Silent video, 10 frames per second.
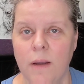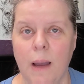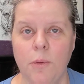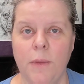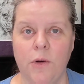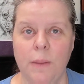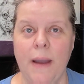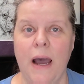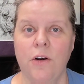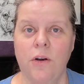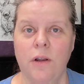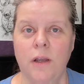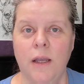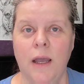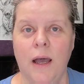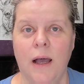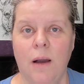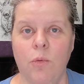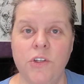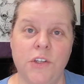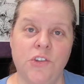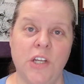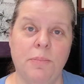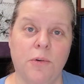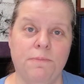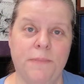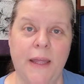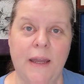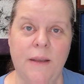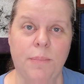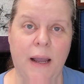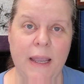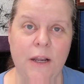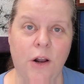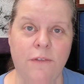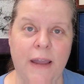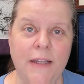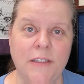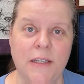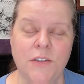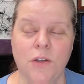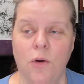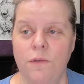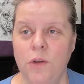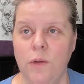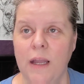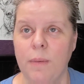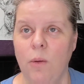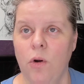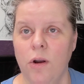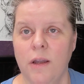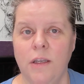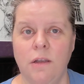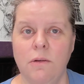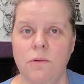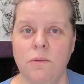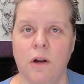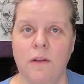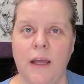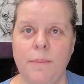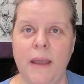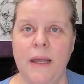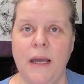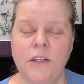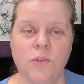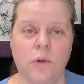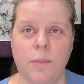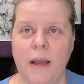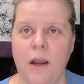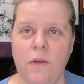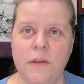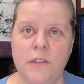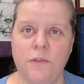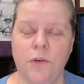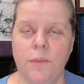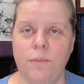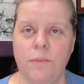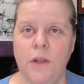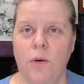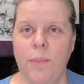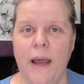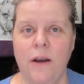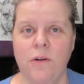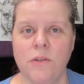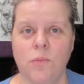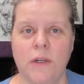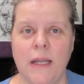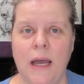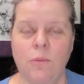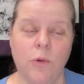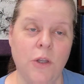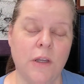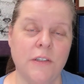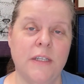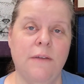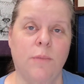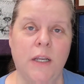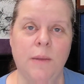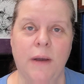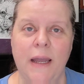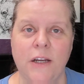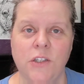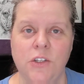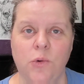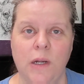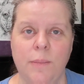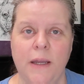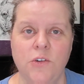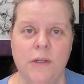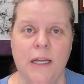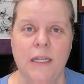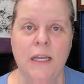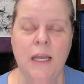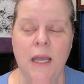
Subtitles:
complimentary pattern, which is cheaper than buying it off of Etsy. So if you like my work and you are like, man, I just want to buy all these different, you know, patterns and whatnot, well, you can save money by actually joining Patreon.